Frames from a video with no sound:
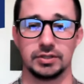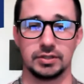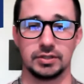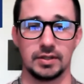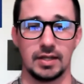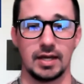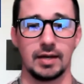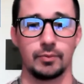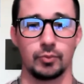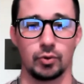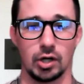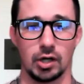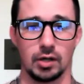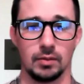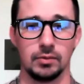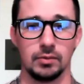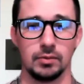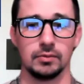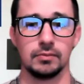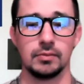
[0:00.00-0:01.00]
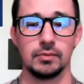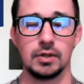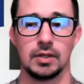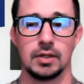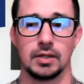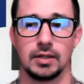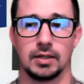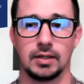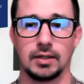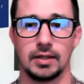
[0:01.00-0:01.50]
to that problem.
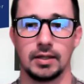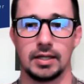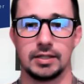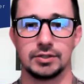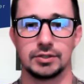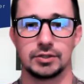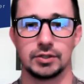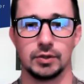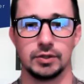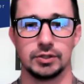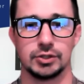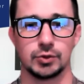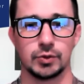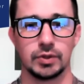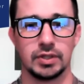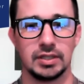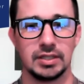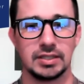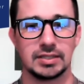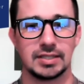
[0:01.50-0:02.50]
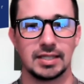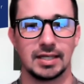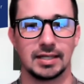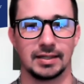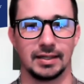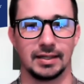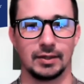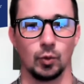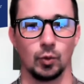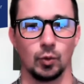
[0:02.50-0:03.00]
And so it's really saying,
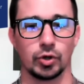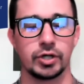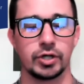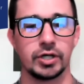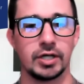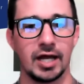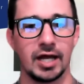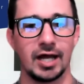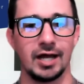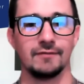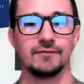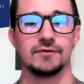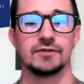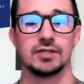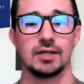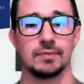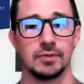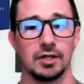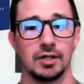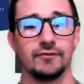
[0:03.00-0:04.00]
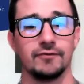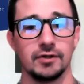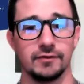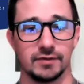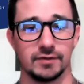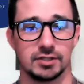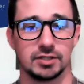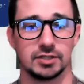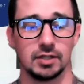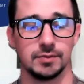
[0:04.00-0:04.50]
like, we're going to have some level of
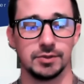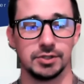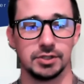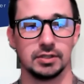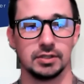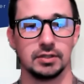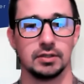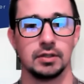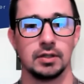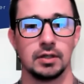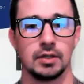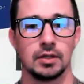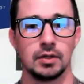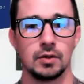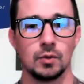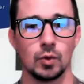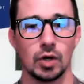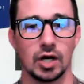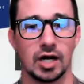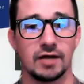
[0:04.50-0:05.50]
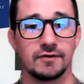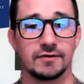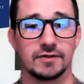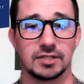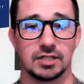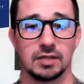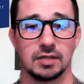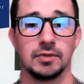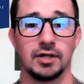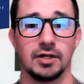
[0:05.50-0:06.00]
assumption, we're going to have
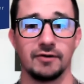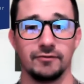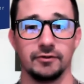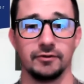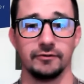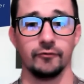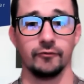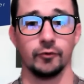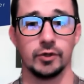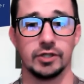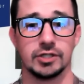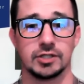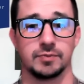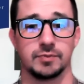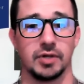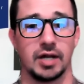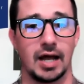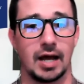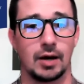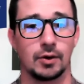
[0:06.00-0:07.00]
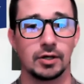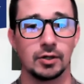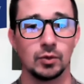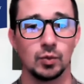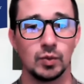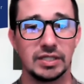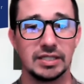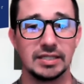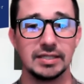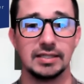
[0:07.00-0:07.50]
some level of risk, but how can
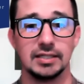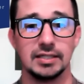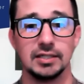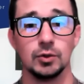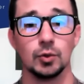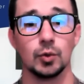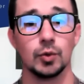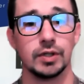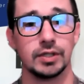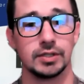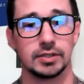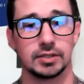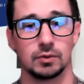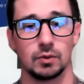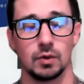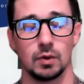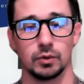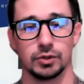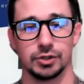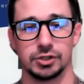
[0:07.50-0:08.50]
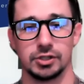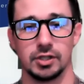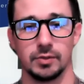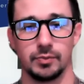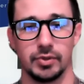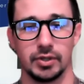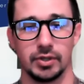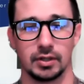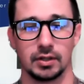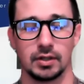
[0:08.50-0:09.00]
we de-risk what we're
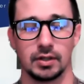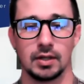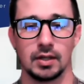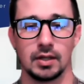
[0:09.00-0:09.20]
shipping?